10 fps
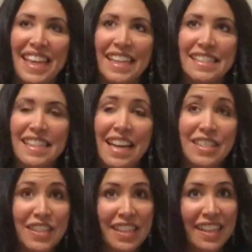And
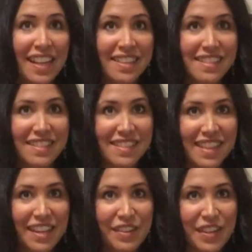actually last
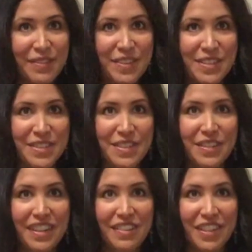Saturday was just our
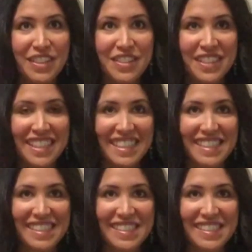graduation dinner.